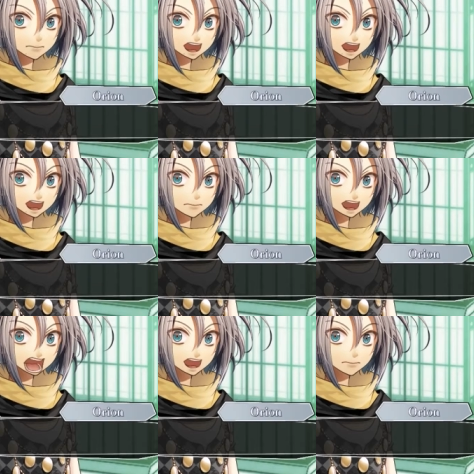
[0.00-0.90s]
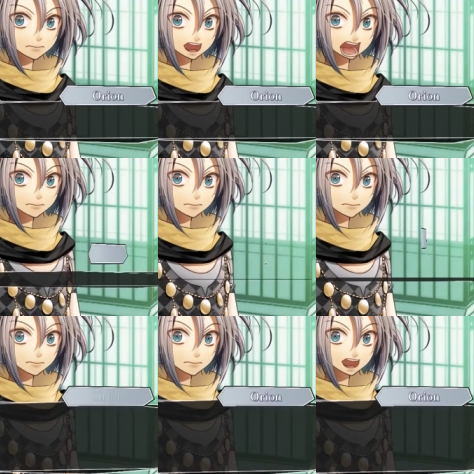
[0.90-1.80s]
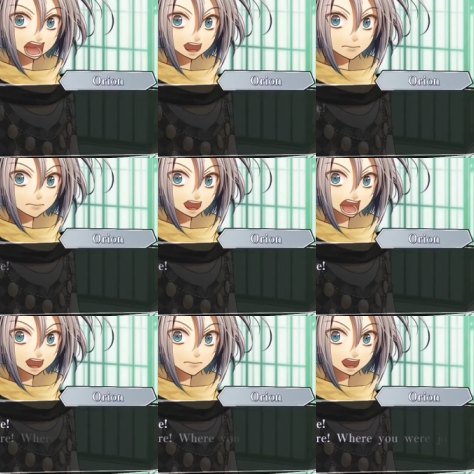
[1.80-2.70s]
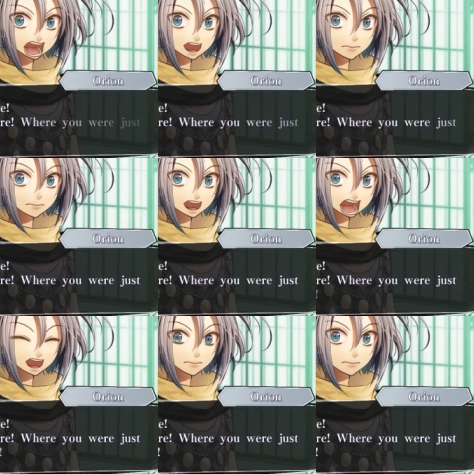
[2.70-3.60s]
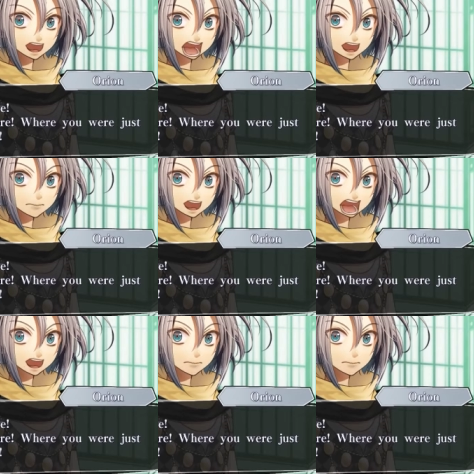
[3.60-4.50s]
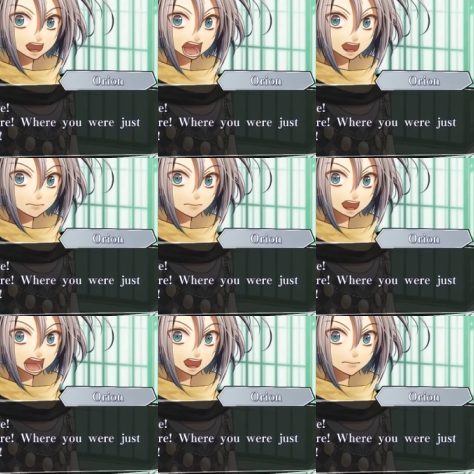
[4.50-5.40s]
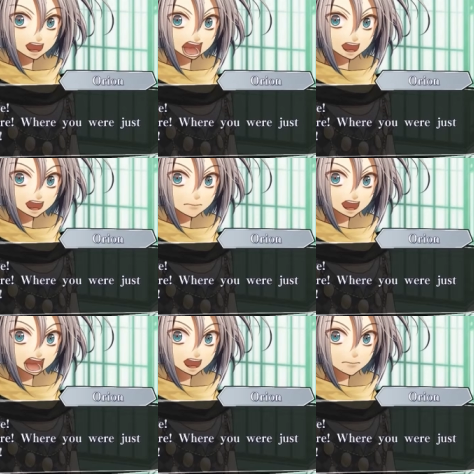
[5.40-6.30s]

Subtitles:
Huh? Wait! Hey, look over here! The bar moved! There! Where you were